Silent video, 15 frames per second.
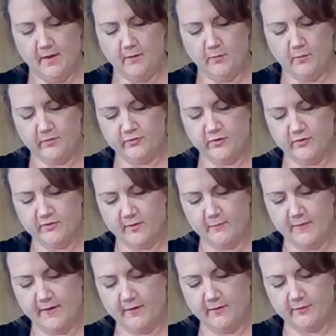I will share
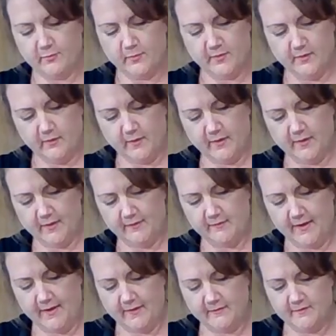something else with you I like
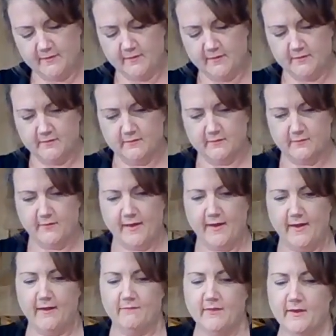to add to this, is if I
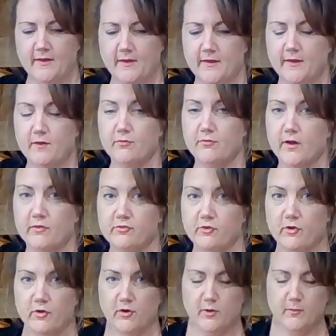have any fresh
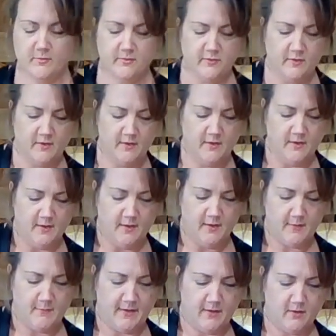herbs
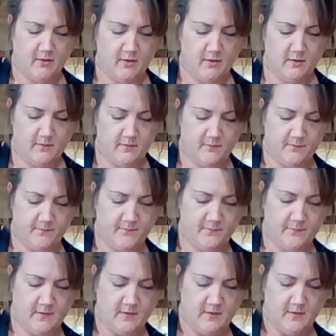in my garden,
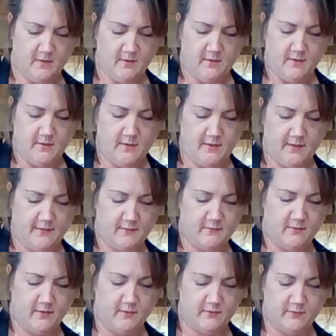I like to
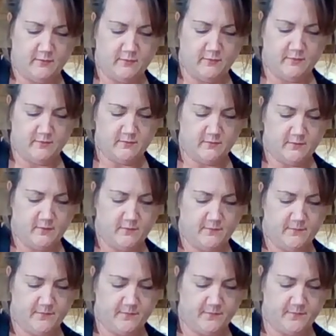toss those in too.